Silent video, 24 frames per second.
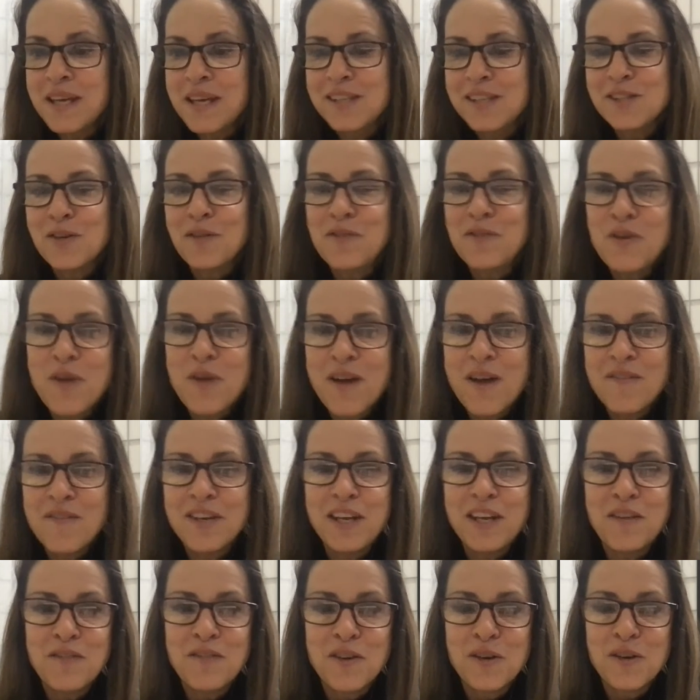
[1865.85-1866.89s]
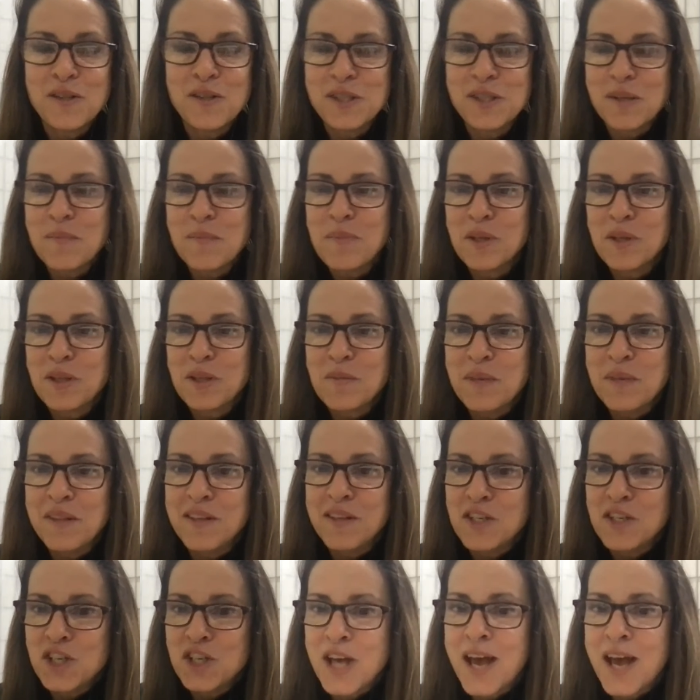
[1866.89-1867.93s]
So if you have any of those, put them in the
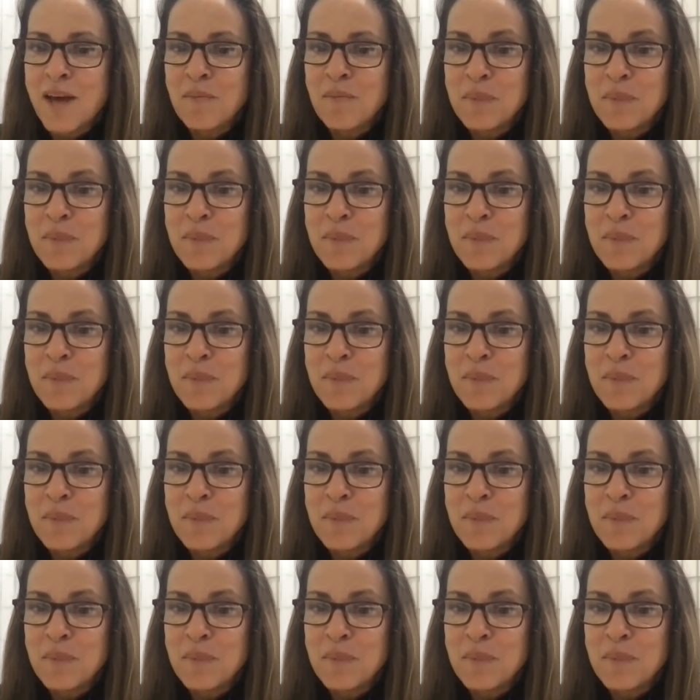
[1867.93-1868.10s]
chat,